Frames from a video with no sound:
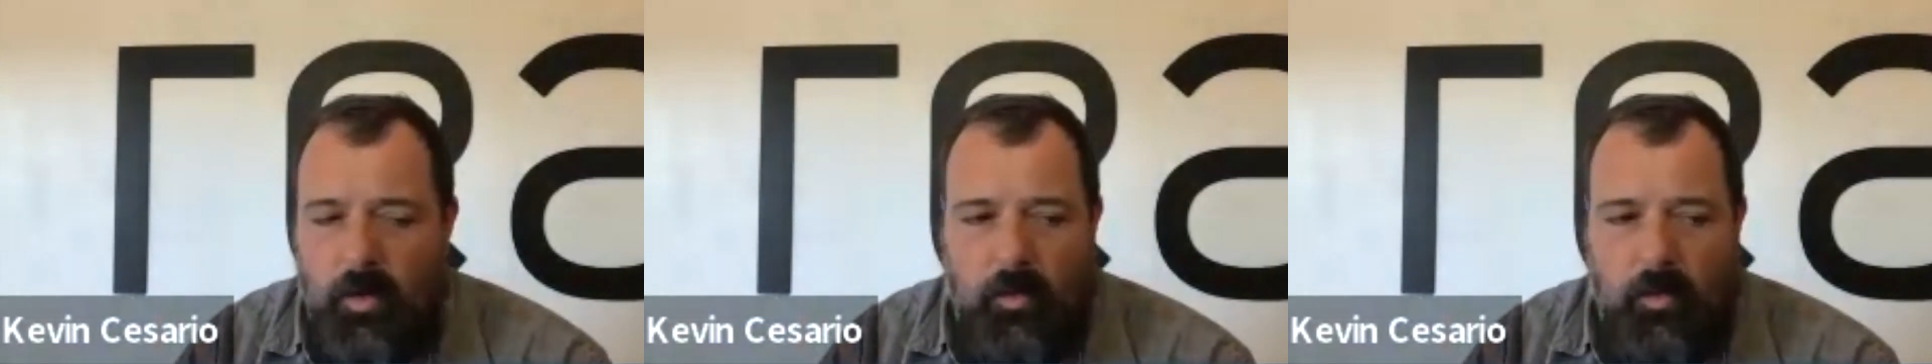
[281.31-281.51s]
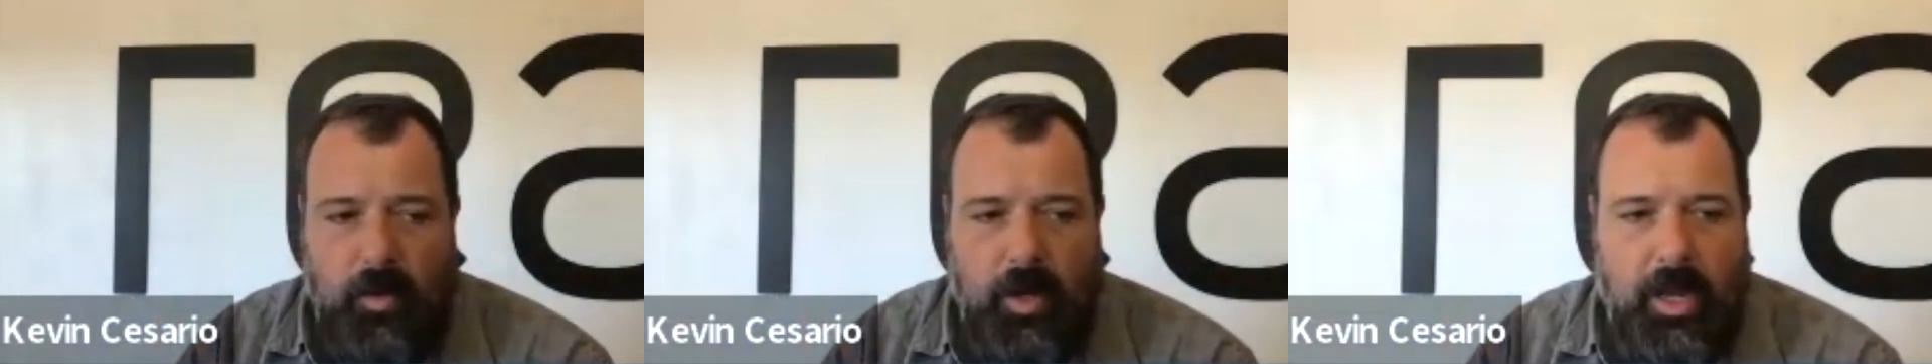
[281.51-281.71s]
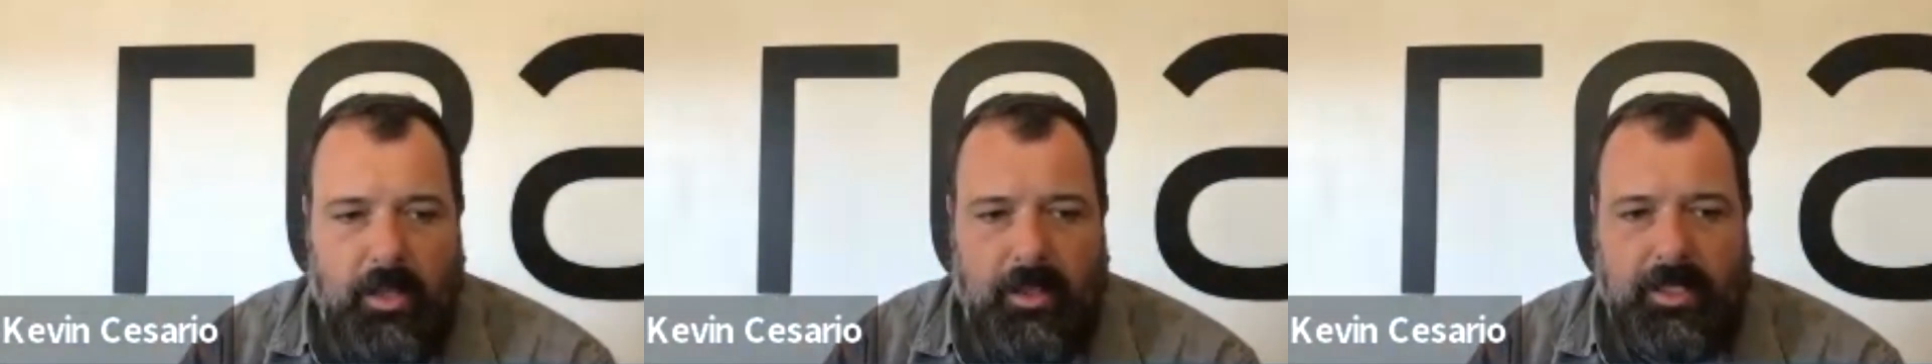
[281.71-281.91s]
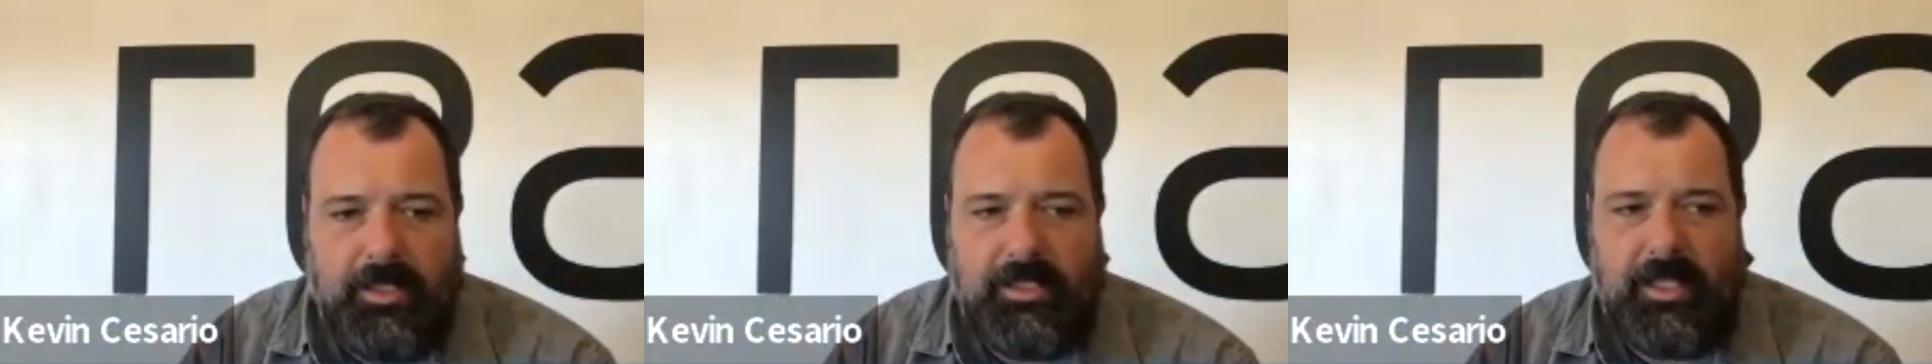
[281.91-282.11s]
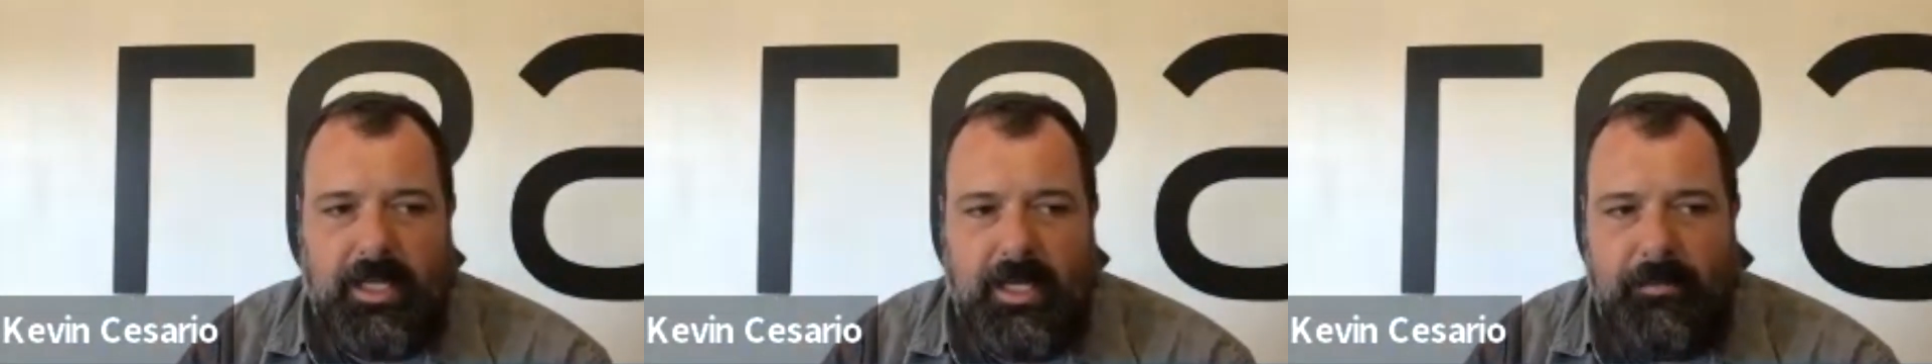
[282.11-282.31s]
Well,
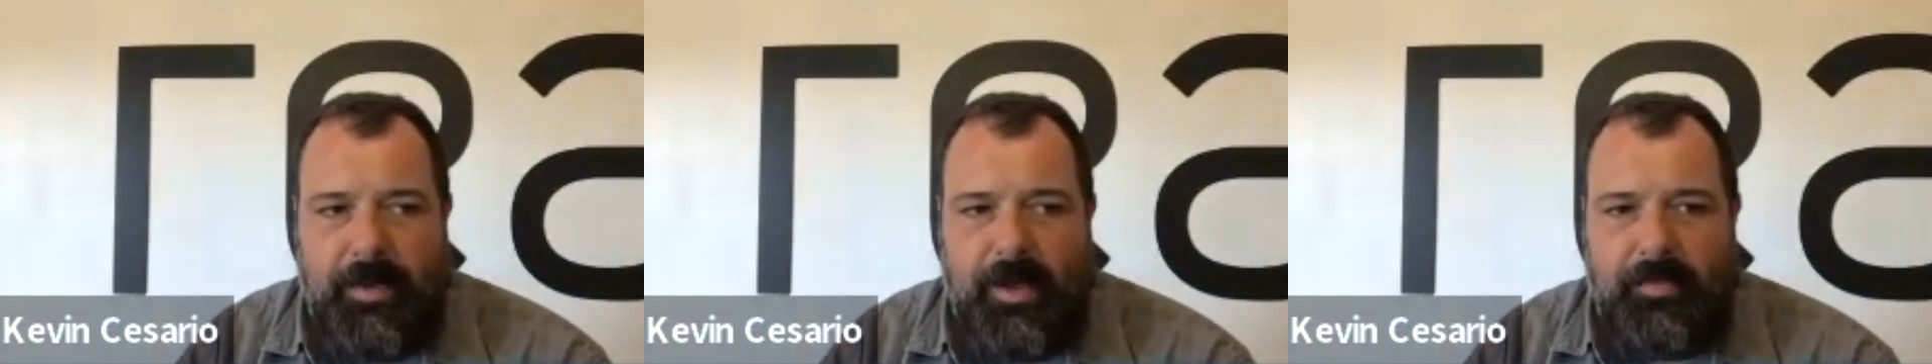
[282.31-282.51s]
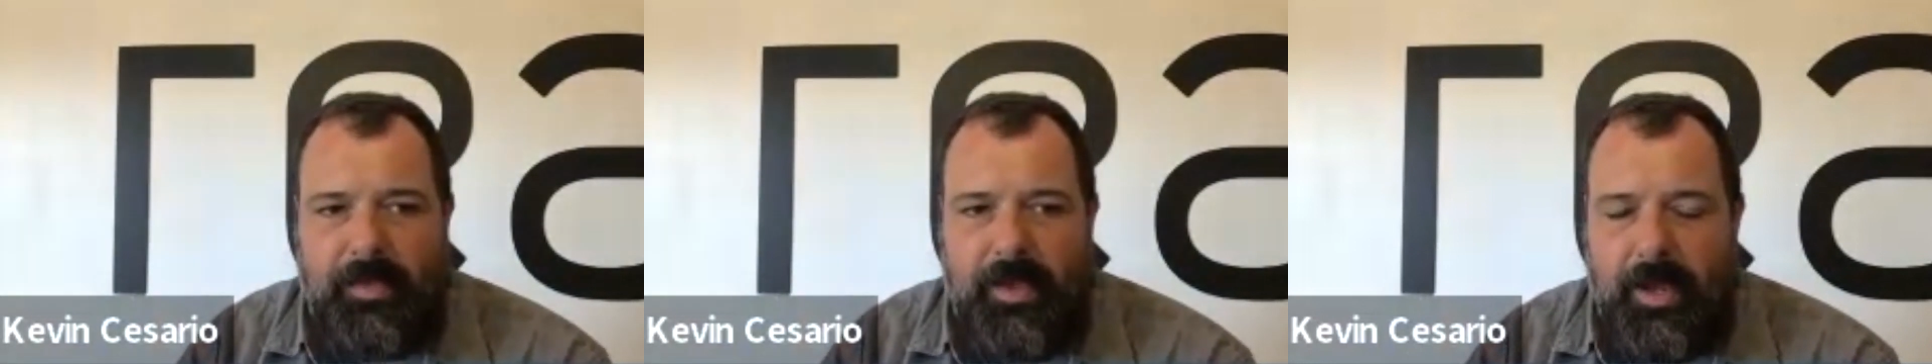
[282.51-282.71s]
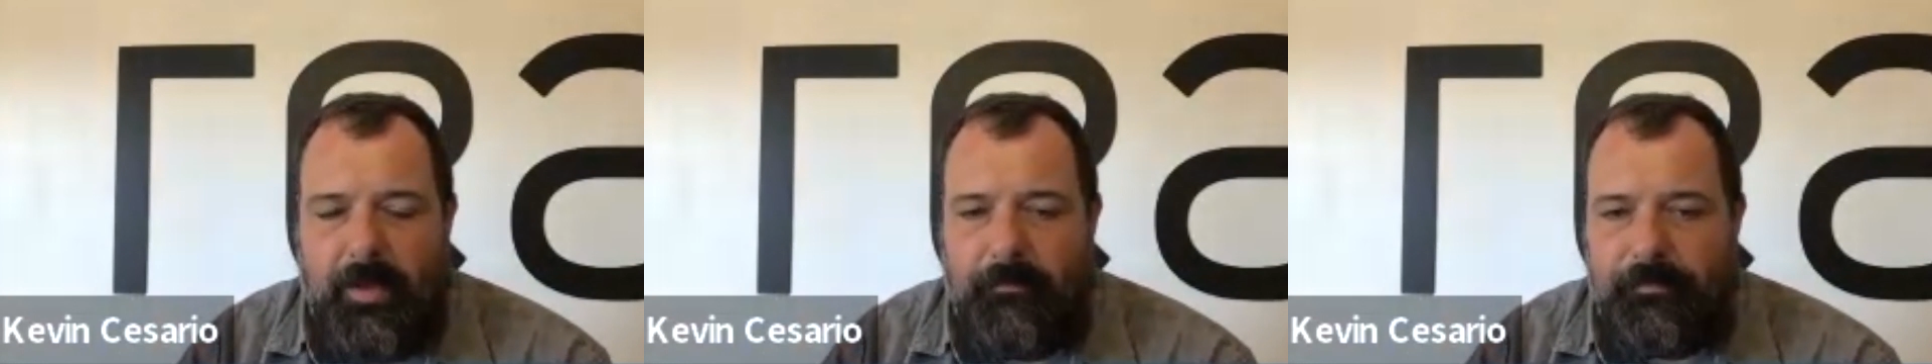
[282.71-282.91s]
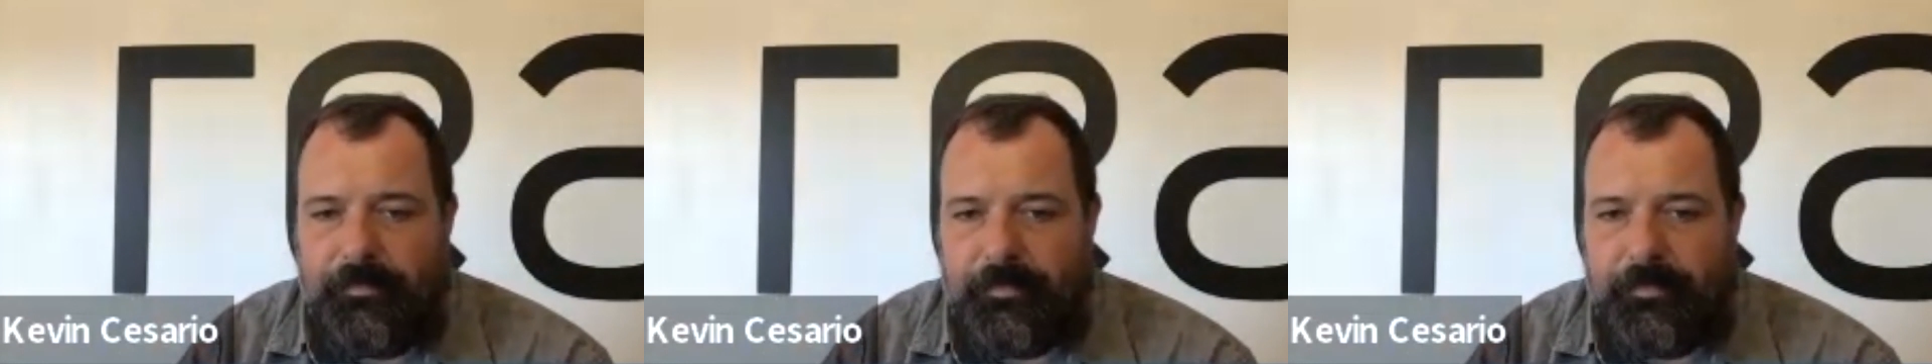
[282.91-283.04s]
let's think about that.